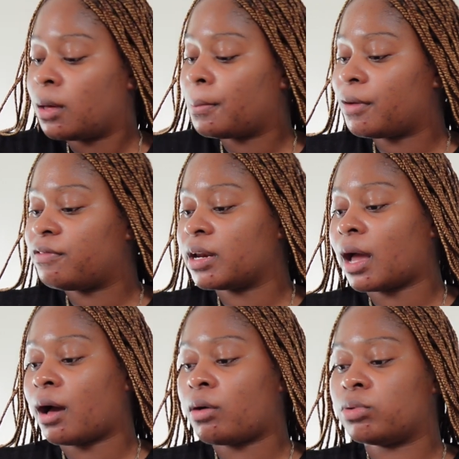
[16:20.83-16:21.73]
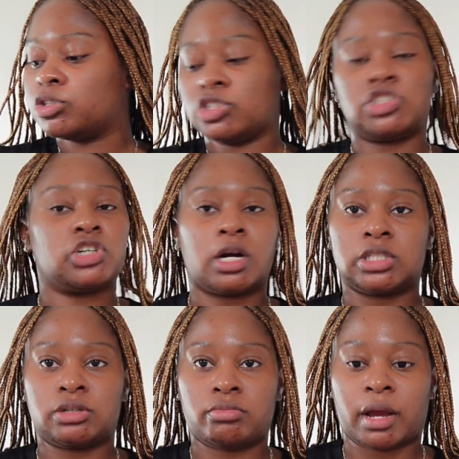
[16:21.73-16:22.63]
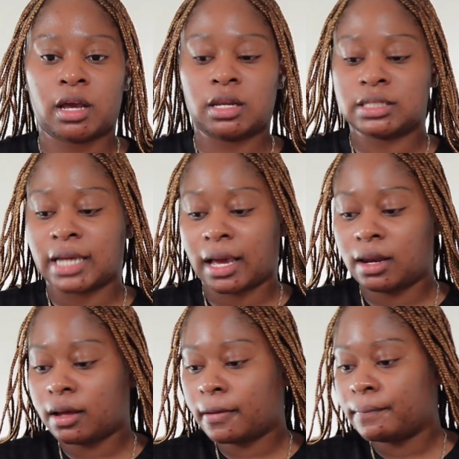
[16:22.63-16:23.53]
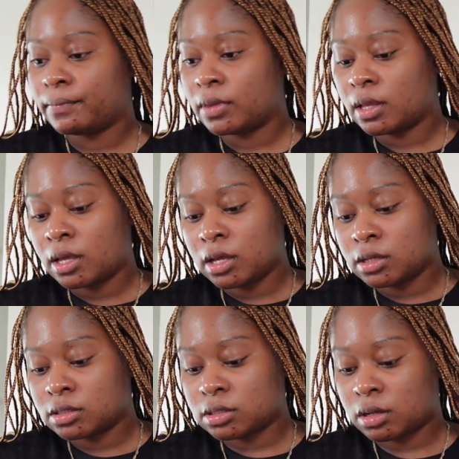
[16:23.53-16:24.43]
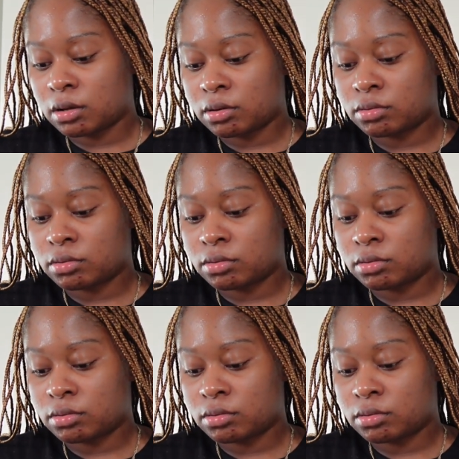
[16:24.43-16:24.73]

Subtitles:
But for now, we'll just charge it regular. So